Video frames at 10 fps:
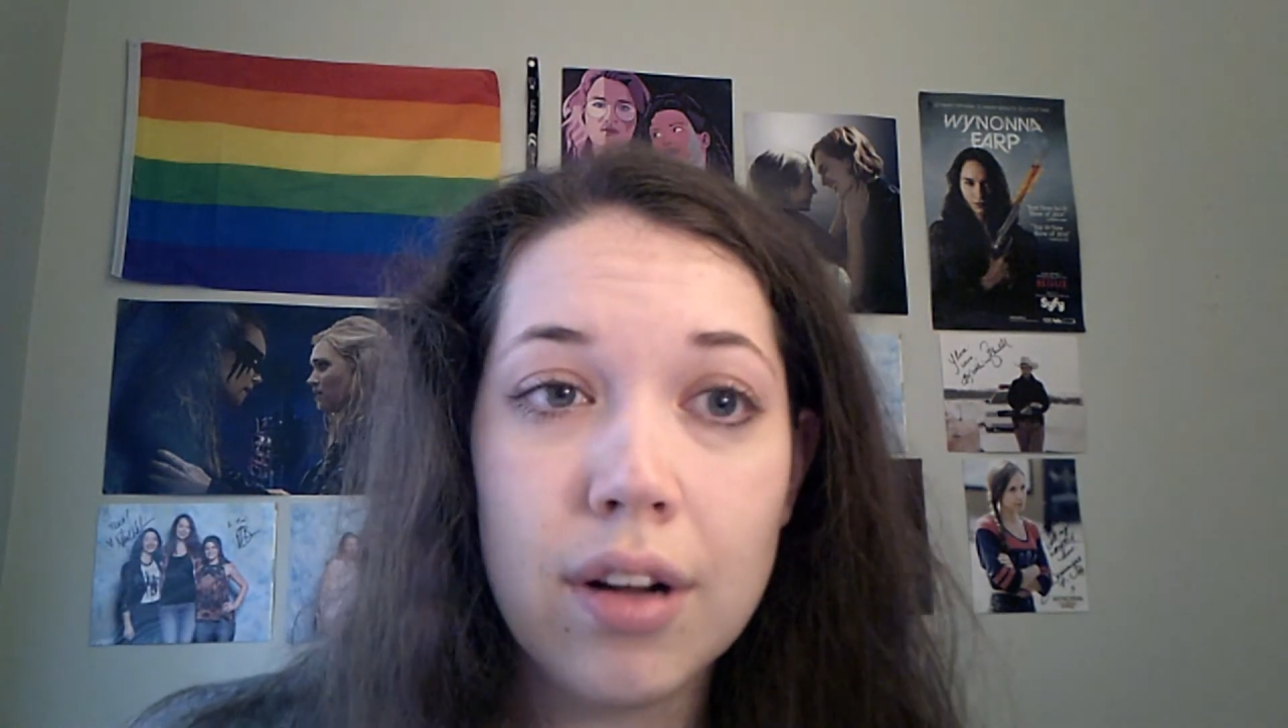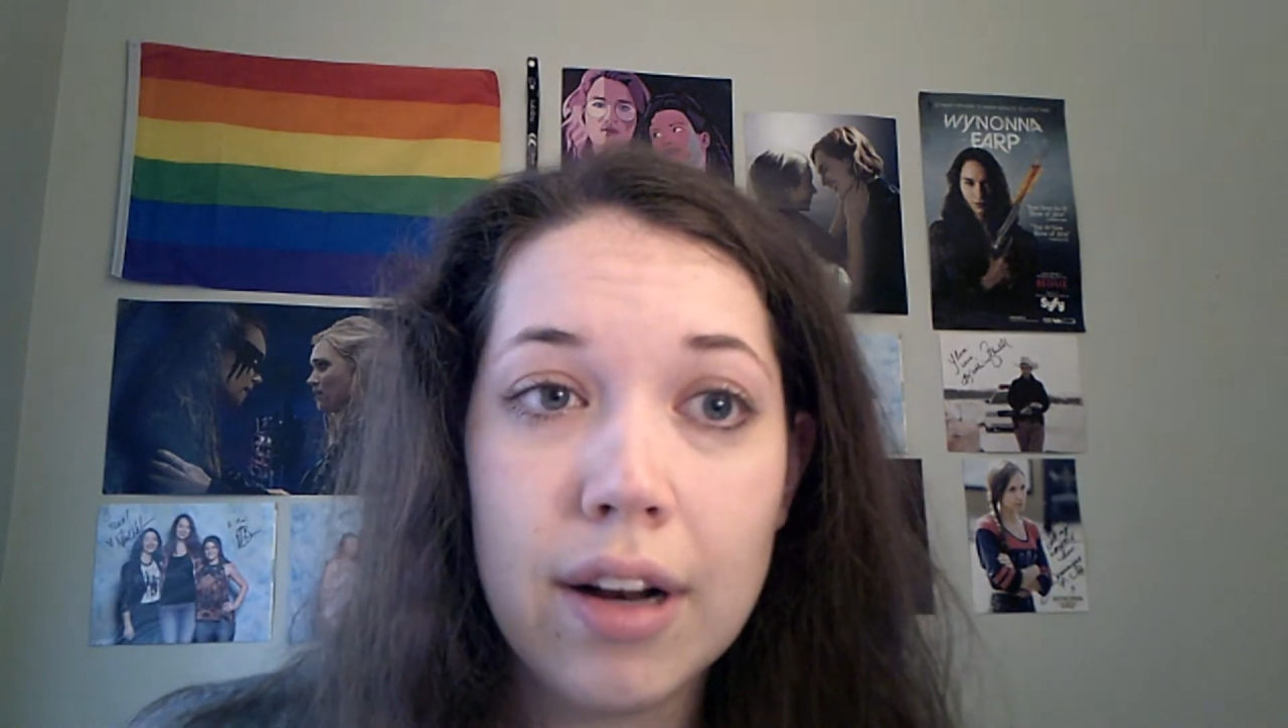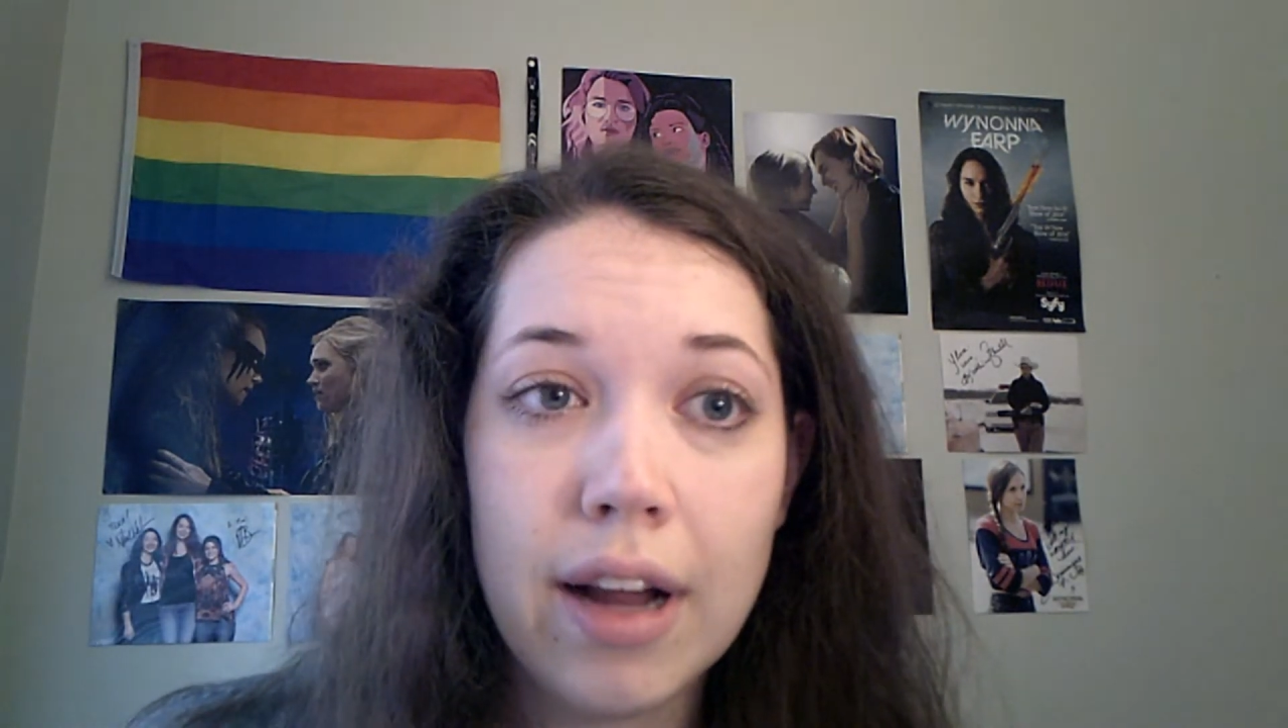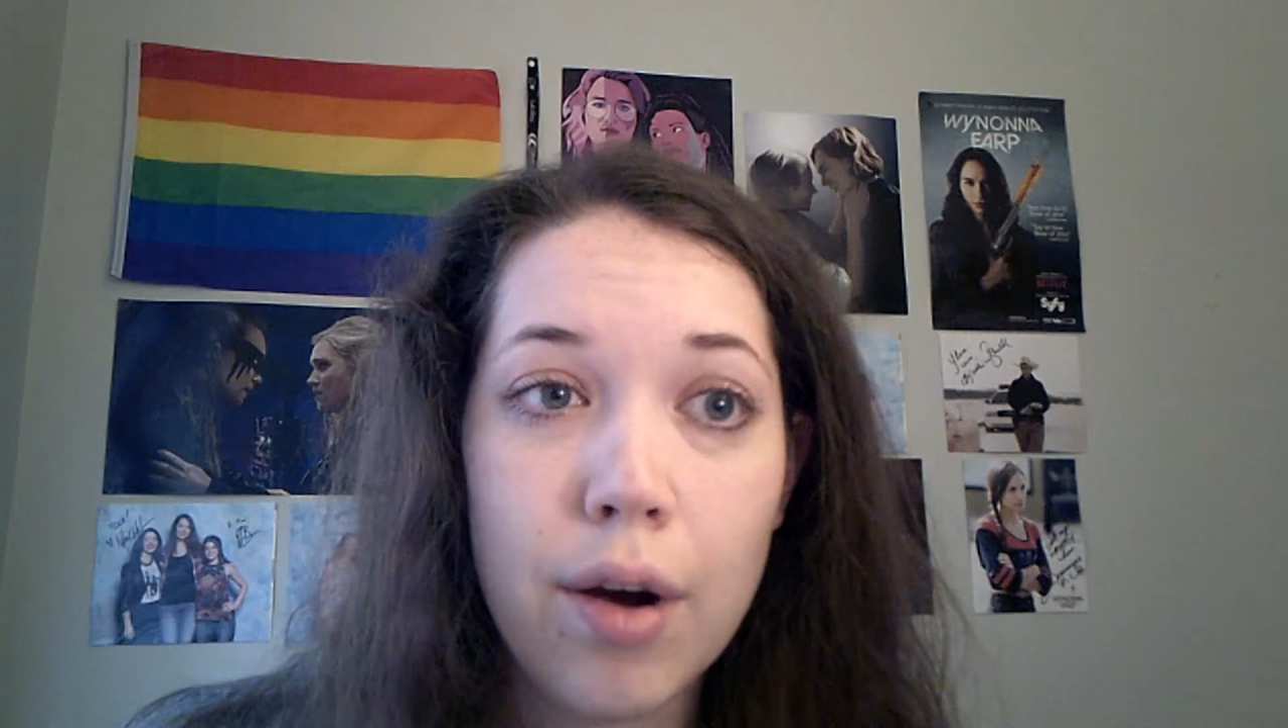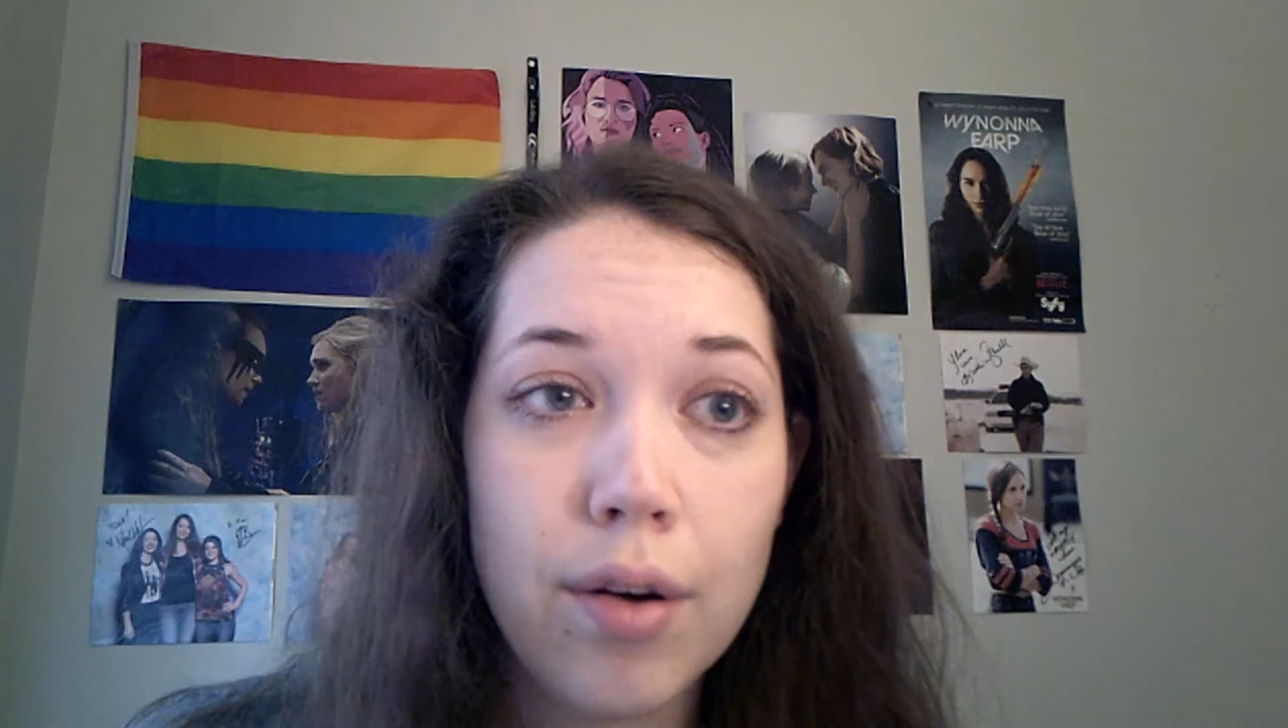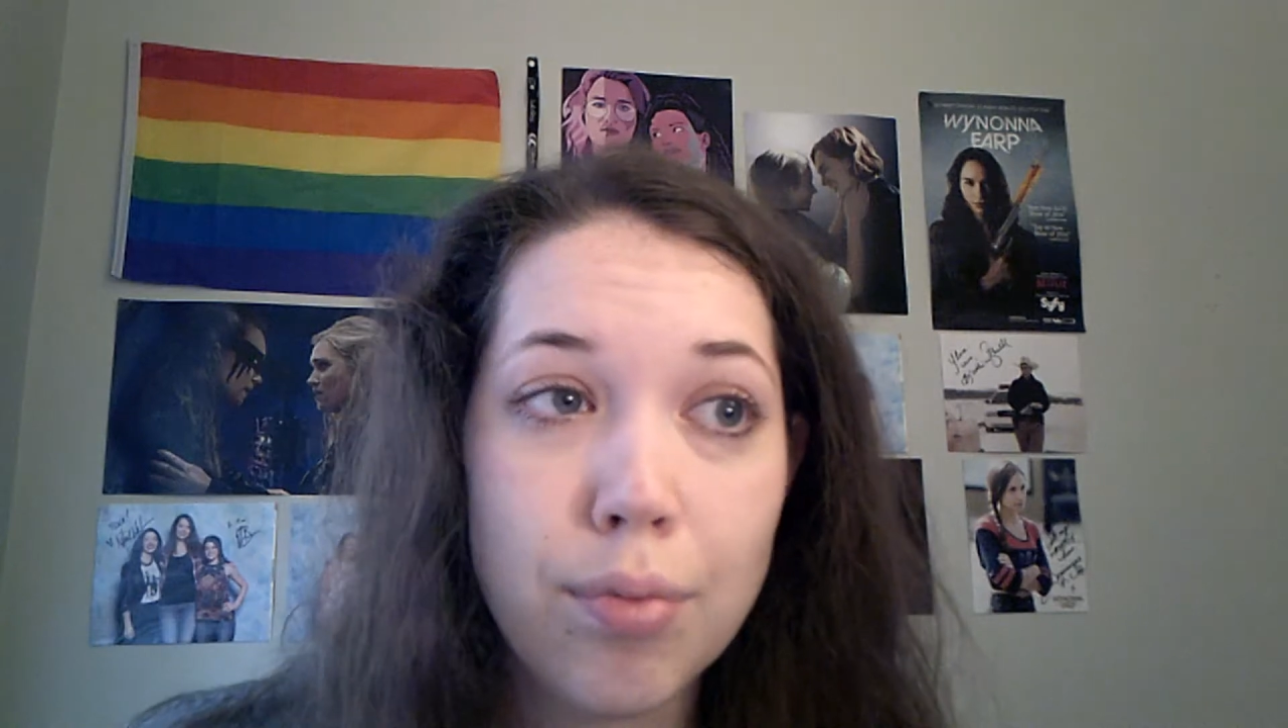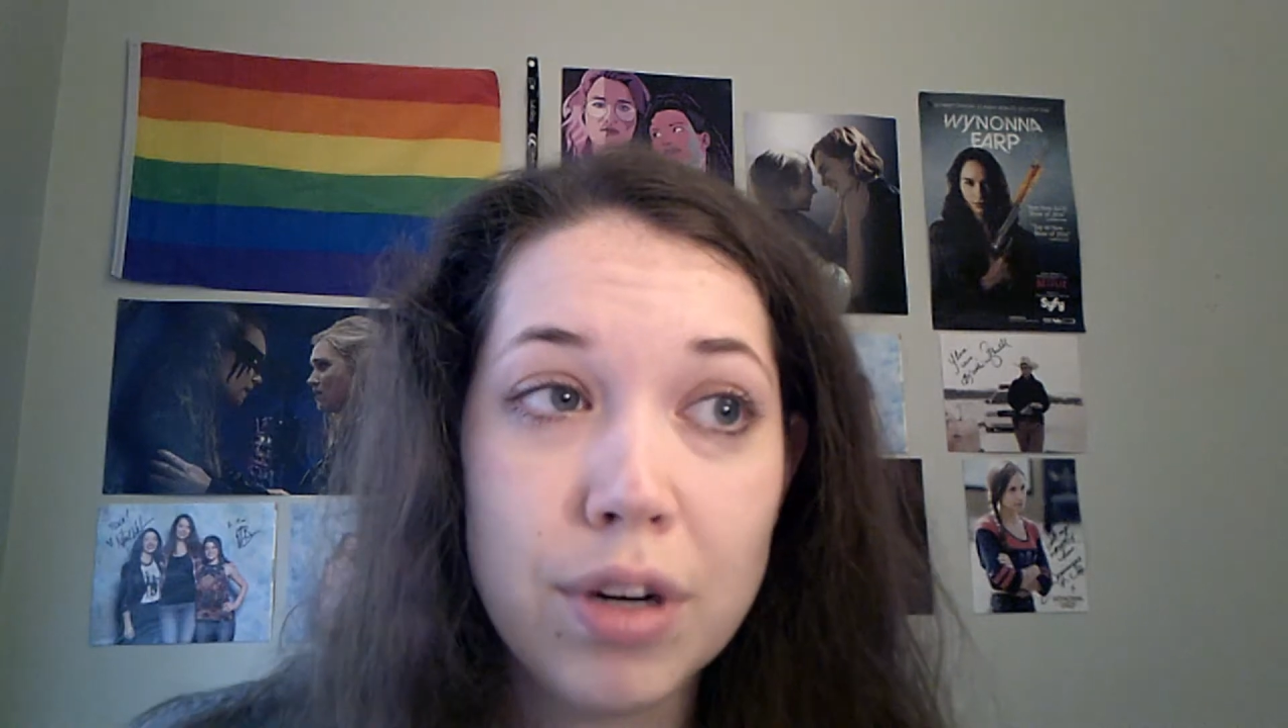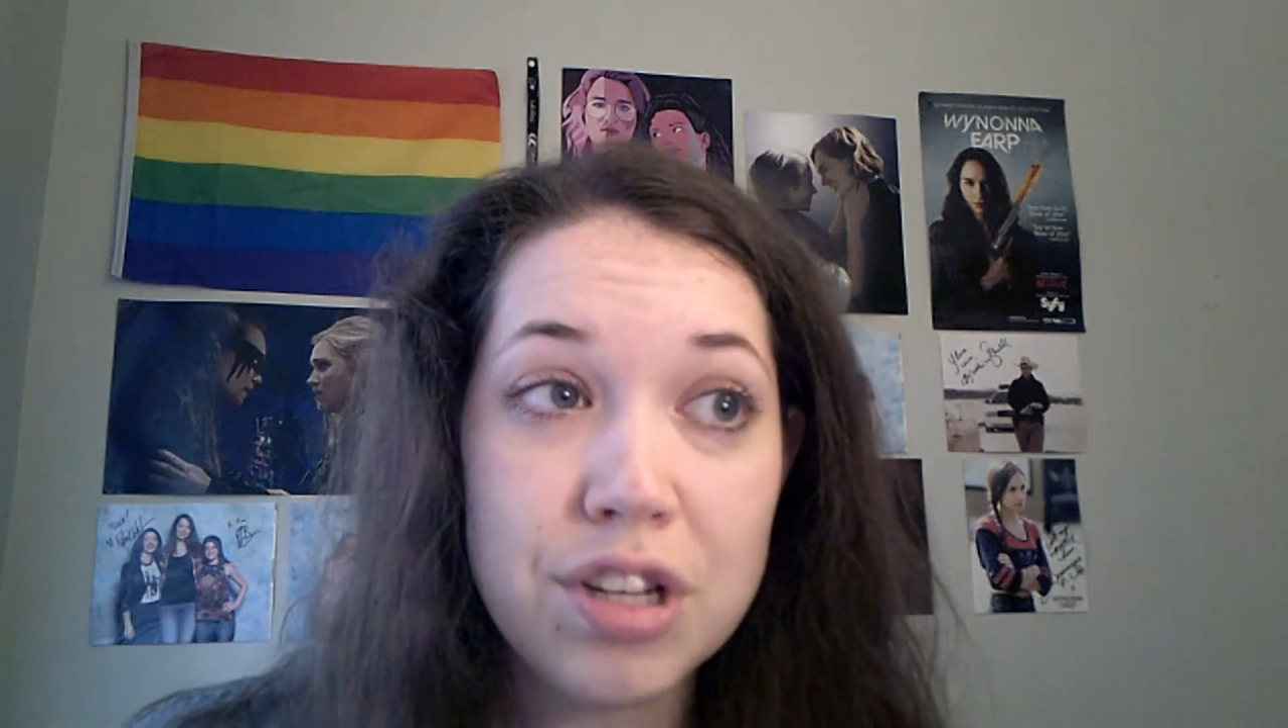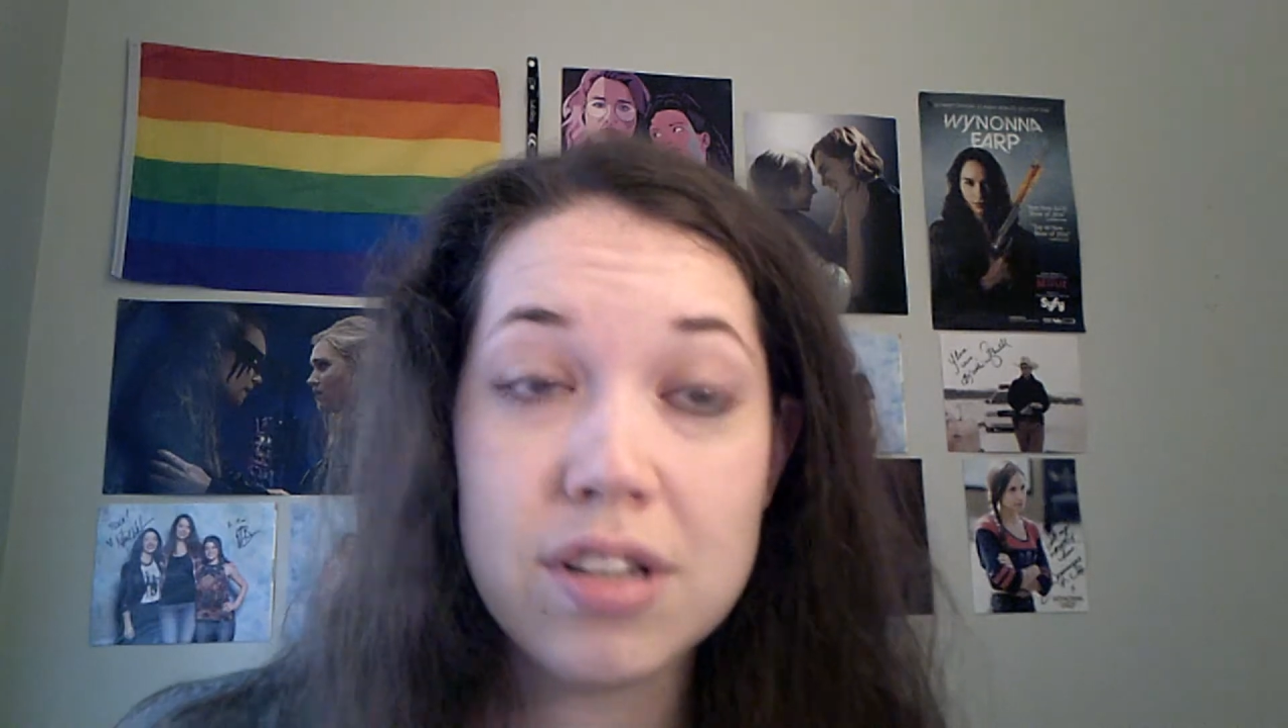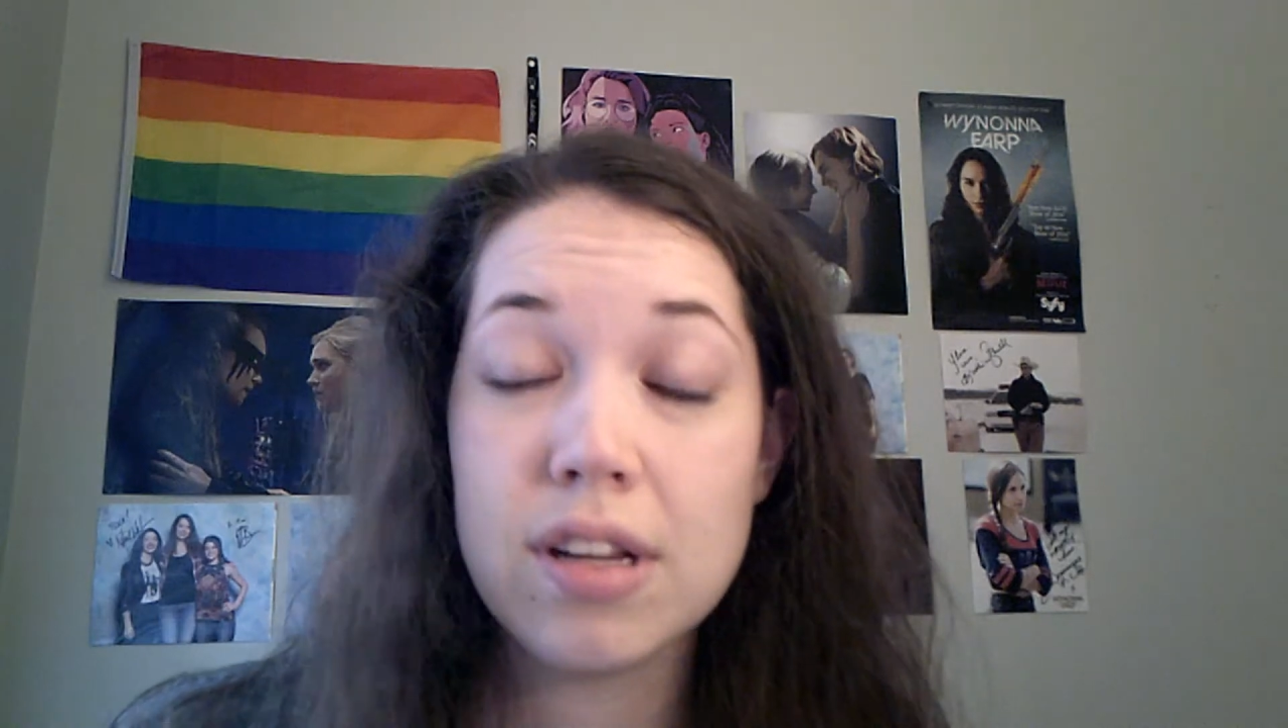And now when she's